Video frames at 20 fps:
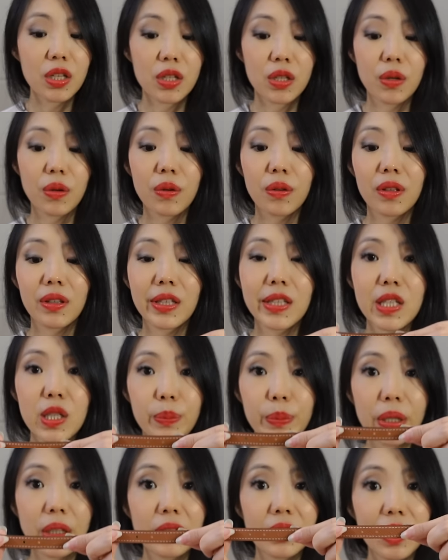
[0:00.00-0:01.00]
So this
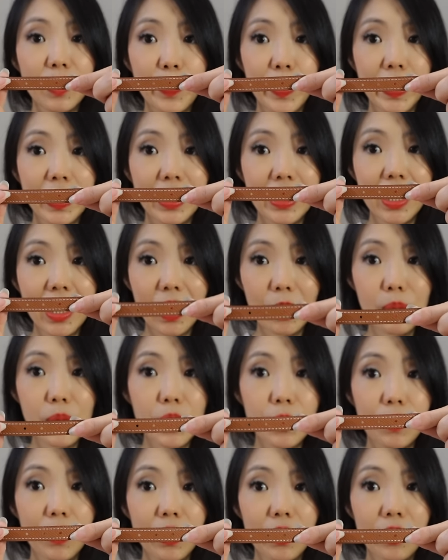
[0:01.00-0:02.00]
belt typically
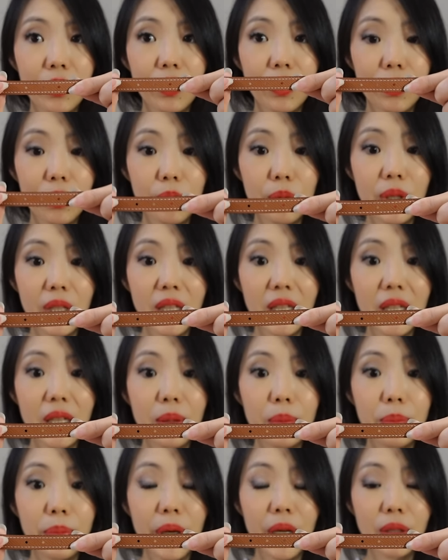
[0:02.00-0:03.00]
comes with three
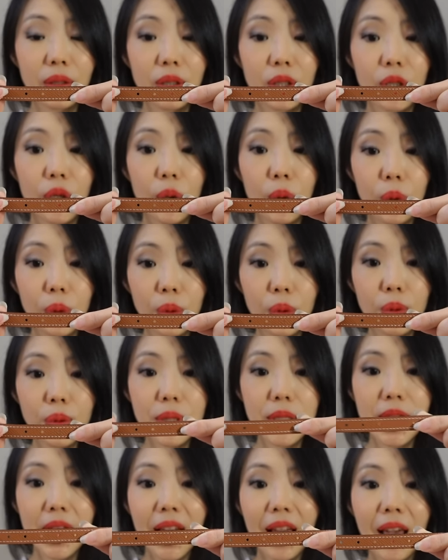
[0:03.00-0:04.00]
belt
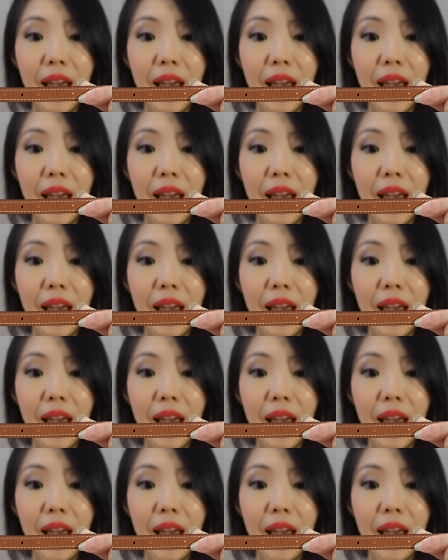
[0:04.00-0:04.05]
holes